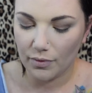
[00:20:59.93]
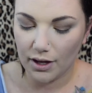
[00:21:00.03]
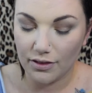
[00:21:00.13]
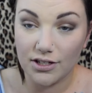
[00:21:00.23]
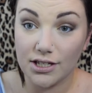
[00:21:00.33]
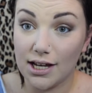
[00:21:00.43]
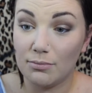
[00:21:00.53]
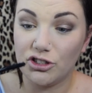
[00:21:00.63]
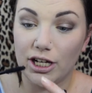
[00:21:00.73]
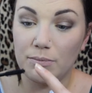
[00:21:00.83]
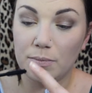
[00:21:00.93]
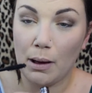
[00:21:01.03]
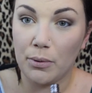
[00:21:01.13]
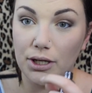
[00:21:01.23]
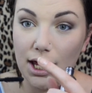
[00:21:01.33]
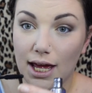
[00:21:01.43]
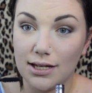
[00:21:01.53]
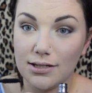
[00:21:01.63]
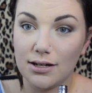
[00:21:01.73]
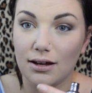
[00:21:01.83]
and the same shaped bubbled
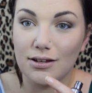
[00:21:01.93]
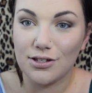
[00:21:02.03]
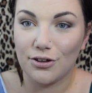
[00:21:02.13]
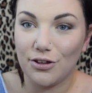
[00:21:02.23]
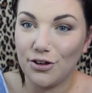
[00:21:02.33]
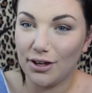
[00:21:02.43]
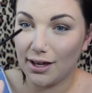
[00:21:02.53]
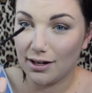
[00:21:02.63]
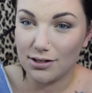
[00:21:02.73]
end, so that you can get